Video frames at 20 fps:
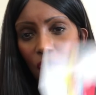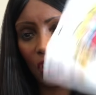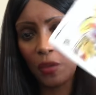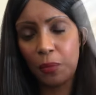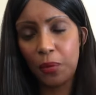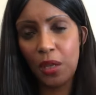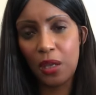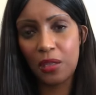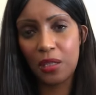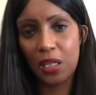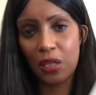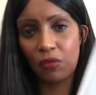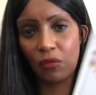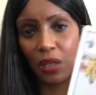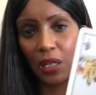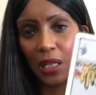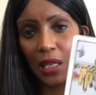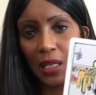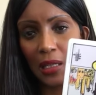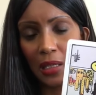This person is
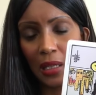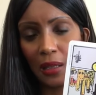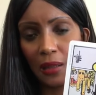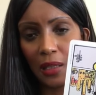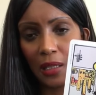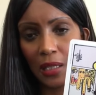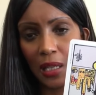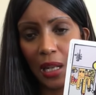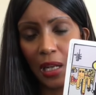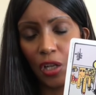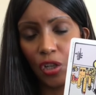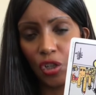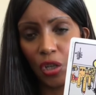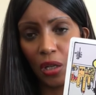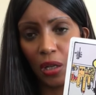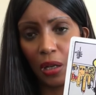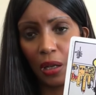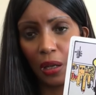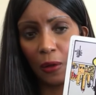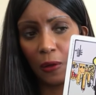releasing this energy
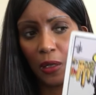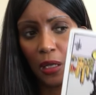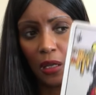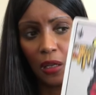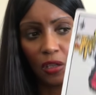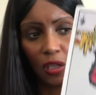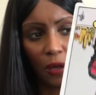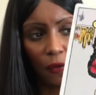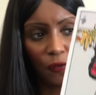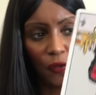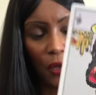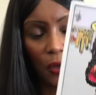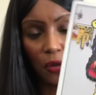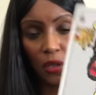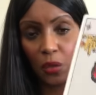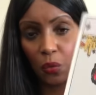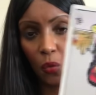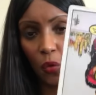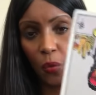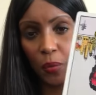now. So your
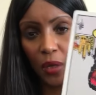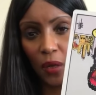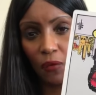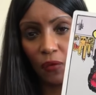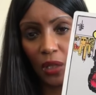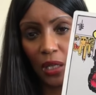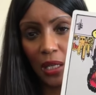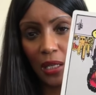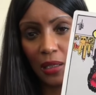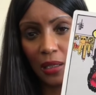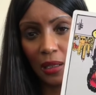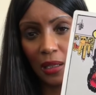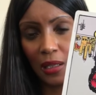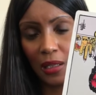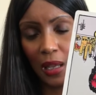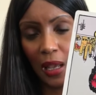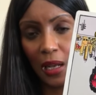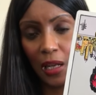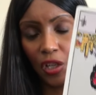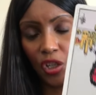focus will be on releasing
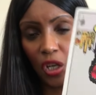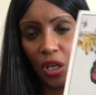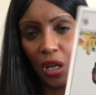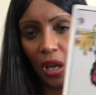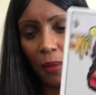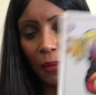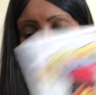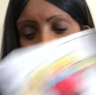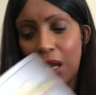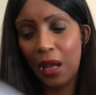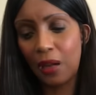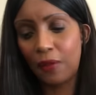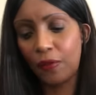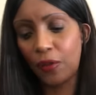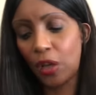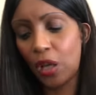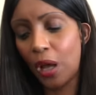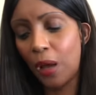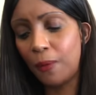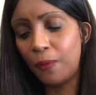this energy coming out of
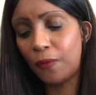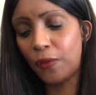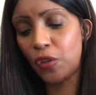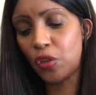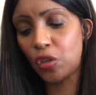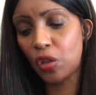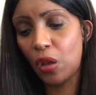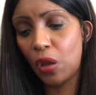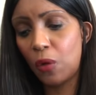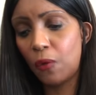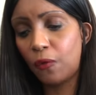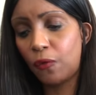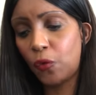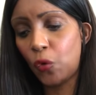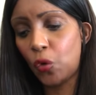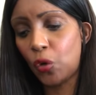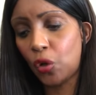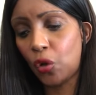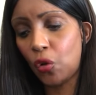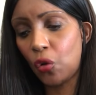a comfort zone,
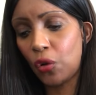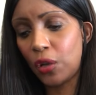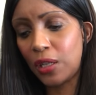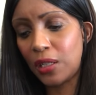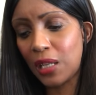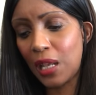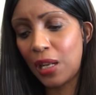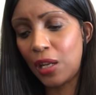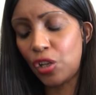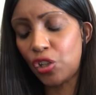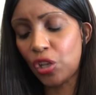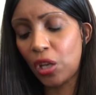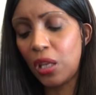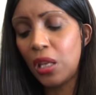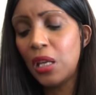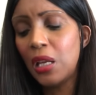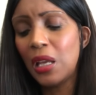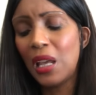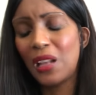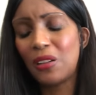Four of Coins
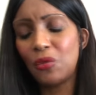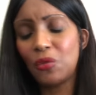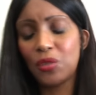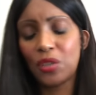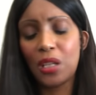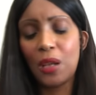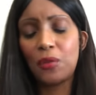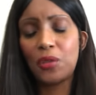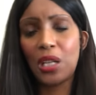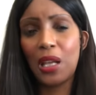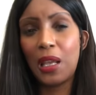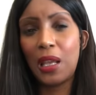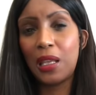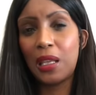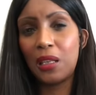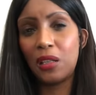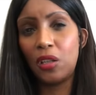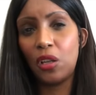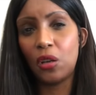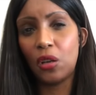energy, and also
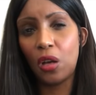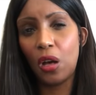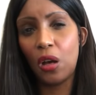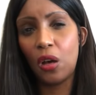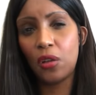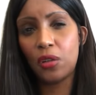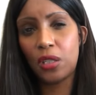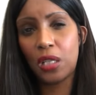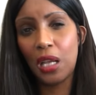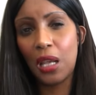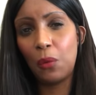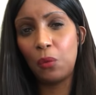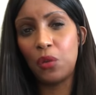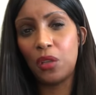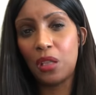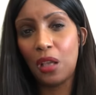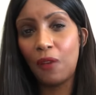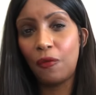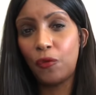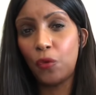taking your guard down
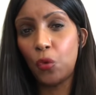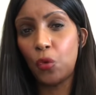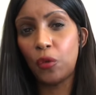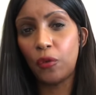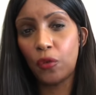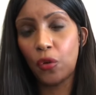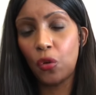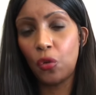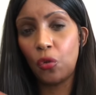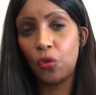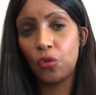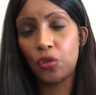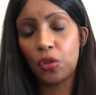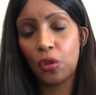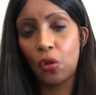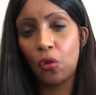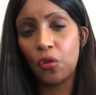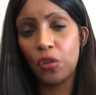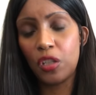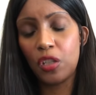with that Four of
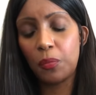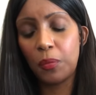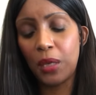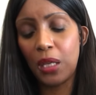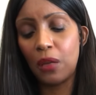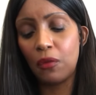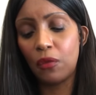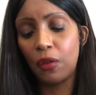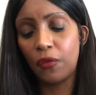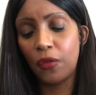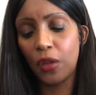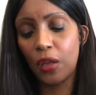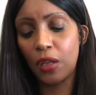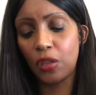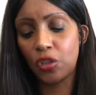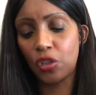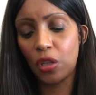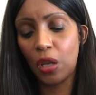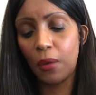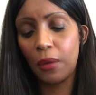Coins being
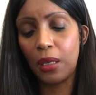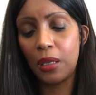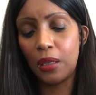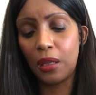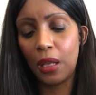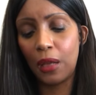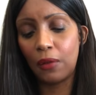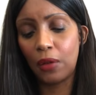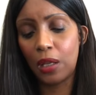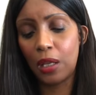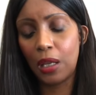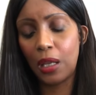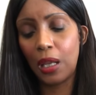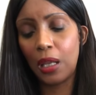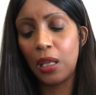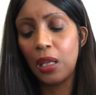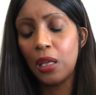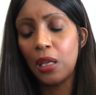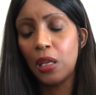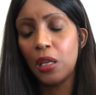reversed showing there, okay?